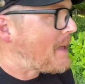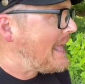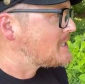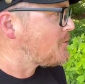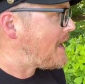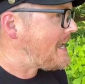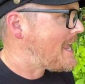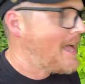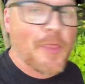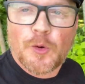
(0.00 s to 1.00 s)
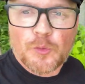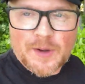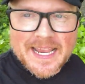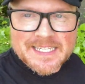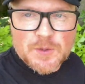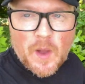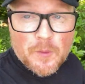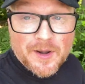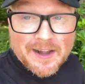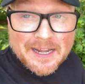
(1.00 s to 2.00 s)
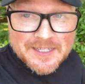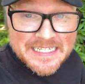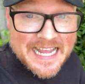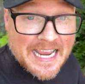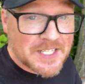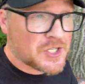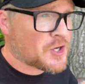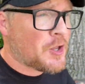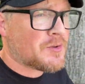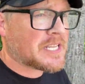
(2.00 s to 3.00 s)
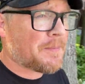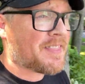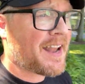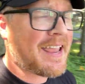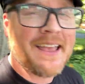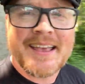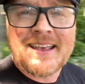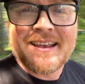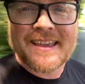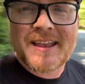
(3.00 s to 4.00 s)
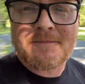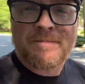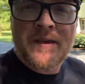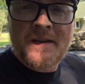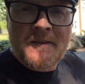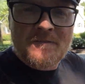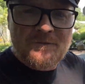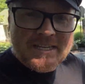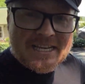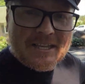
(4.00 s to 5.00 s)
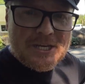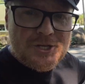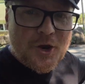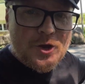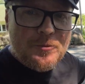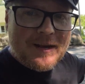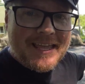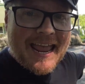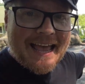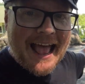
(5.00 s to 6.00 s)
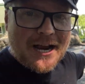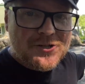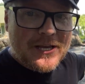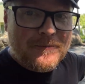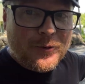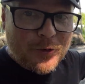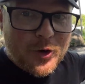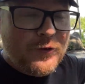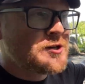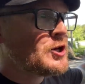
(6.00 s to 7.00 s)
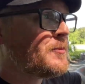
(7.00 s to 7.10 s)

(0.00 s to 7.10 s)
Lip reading: Pennsylvania. And the reason why we are here today is to show you something that I can physically show you but can't actually prove to you